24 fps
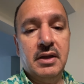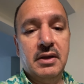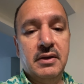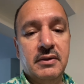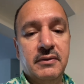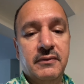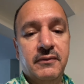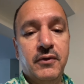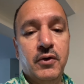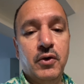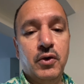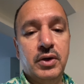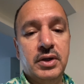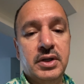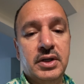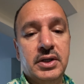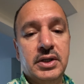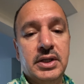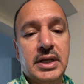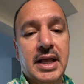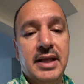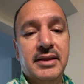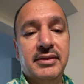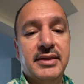
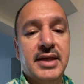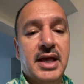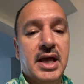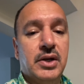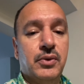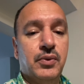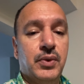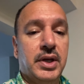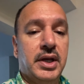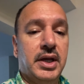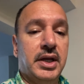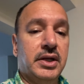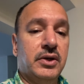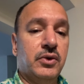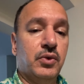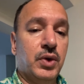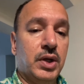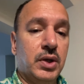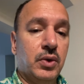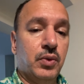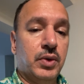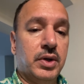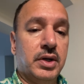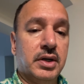folder, and that way it
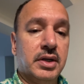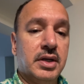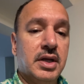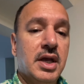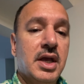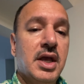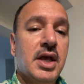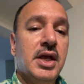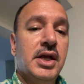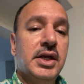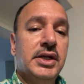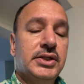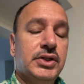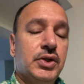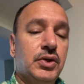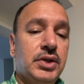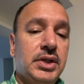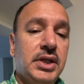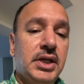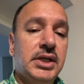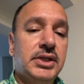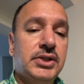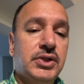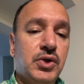will work. So
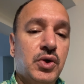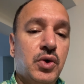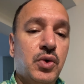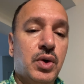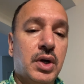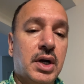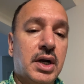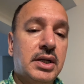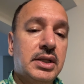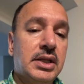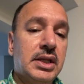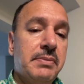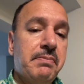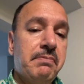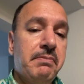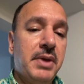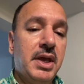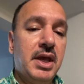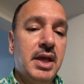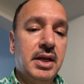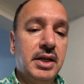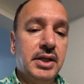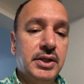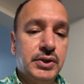these two are the
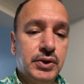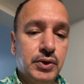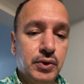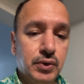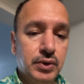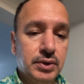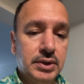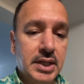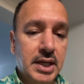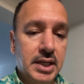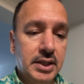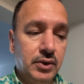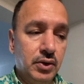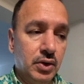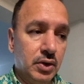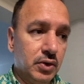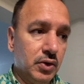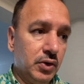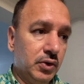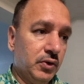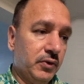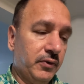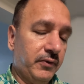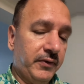main issues that you're
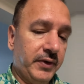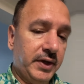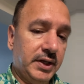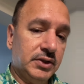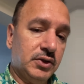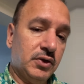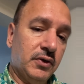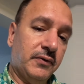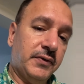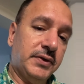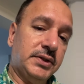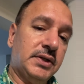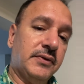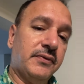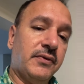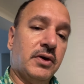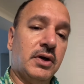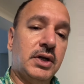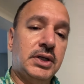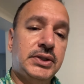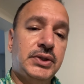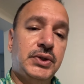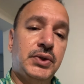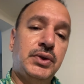going to face. So first of
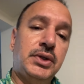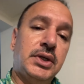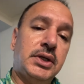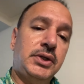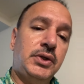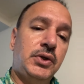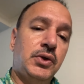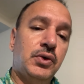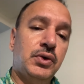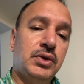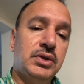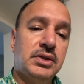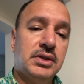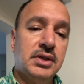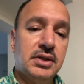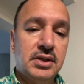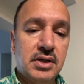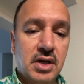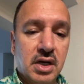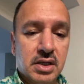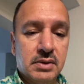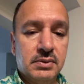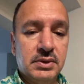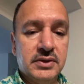all, do not use the
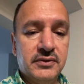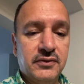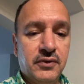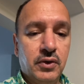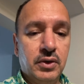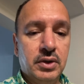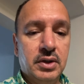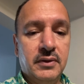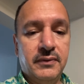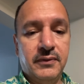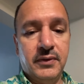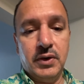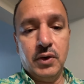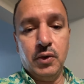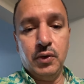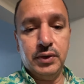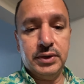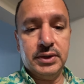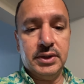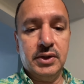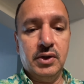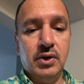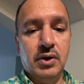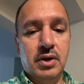documents folder for
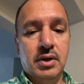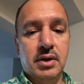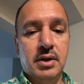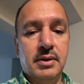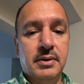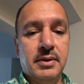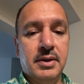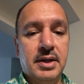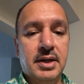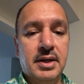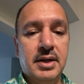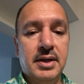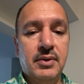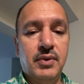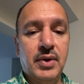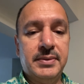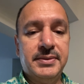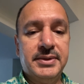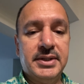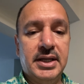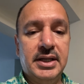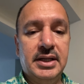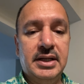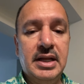hosting your
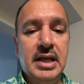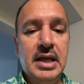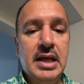website.